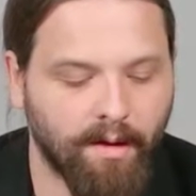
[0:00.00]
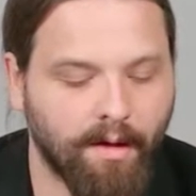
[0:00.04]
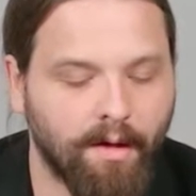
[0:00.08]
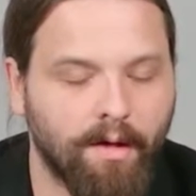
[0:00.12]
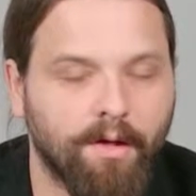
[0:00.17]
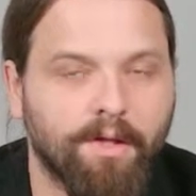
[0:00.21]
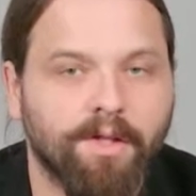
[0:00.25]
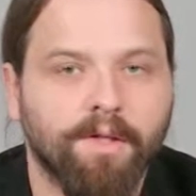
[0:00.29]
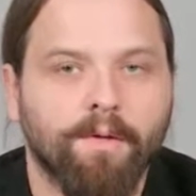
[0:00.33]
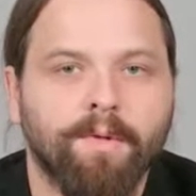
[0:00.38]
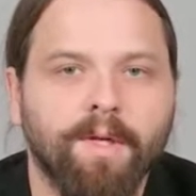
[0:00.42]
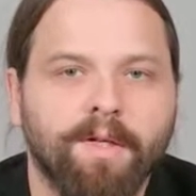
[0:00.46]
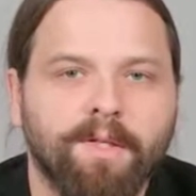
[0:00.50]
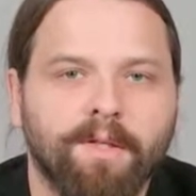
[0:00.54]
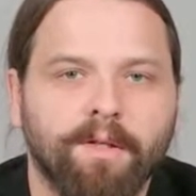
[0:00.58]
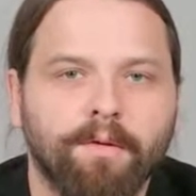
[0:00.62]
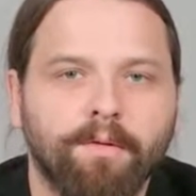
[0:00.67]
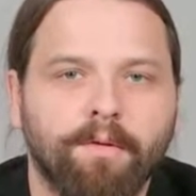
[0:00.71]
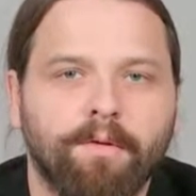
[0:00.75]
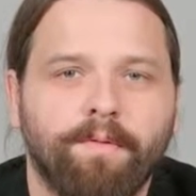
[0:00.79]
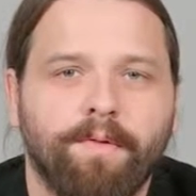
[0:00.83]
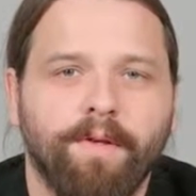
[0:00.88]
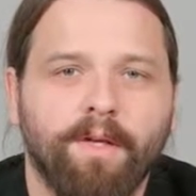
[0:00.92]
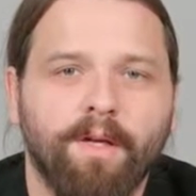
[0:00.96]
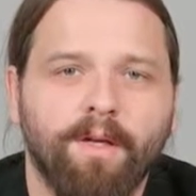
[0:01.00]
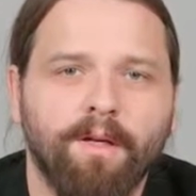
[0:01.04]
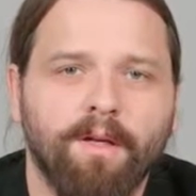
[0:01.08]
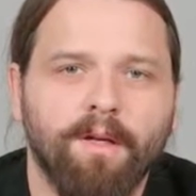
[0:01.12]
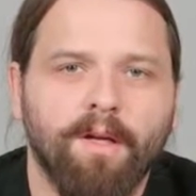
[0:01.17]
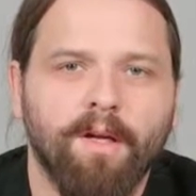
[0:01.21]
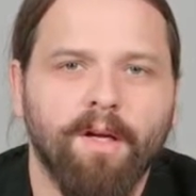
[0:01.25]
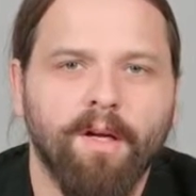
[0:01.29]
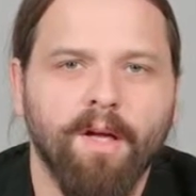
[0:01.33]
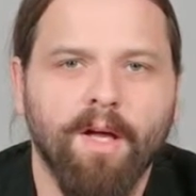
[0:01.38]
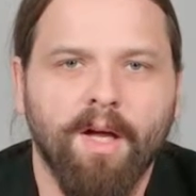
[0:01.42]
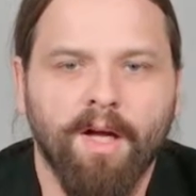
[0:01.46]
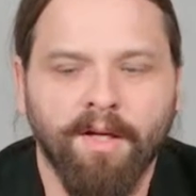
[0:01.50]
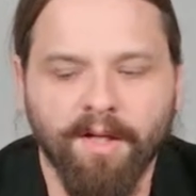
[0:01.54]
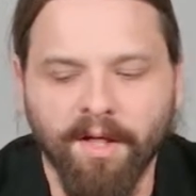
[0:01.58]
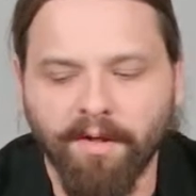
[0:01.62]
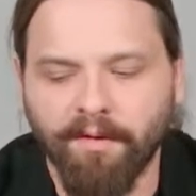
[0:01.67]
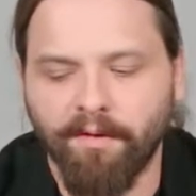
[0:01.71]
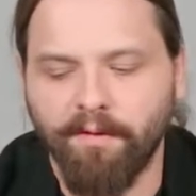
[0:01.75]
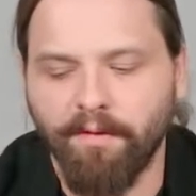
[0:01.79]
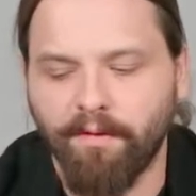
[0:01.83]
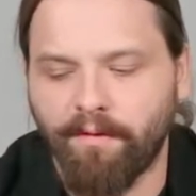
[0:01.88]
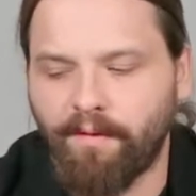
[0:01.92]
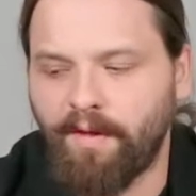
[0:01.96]
So that's a good thing.
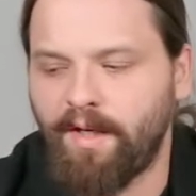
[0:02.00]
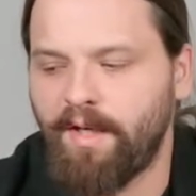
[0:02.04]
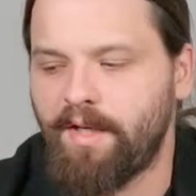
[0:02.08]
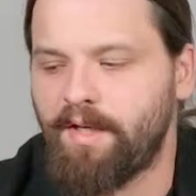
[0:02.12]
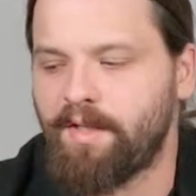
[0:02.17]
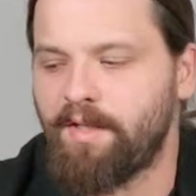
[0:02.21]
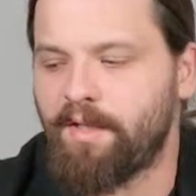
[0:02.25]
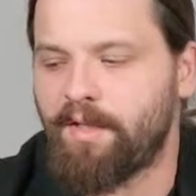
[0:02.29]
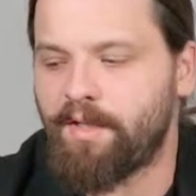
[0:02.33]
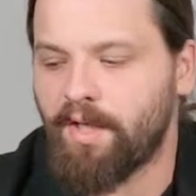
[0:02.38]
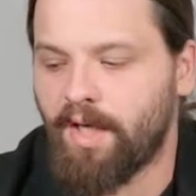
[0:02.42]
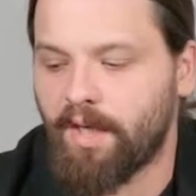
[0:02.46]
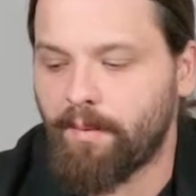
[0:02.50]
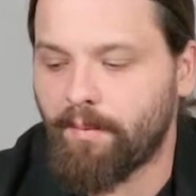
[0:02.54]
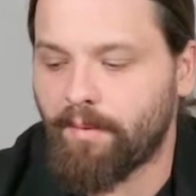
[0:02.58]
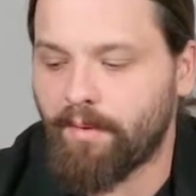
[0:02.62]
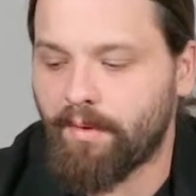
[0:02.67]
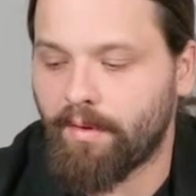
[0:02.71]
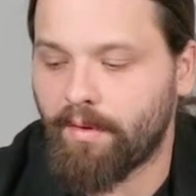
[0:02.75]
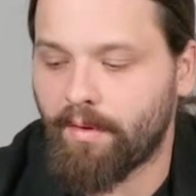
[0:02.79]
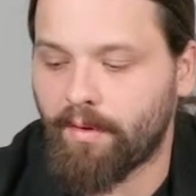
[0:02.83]
Another good thing is the shape.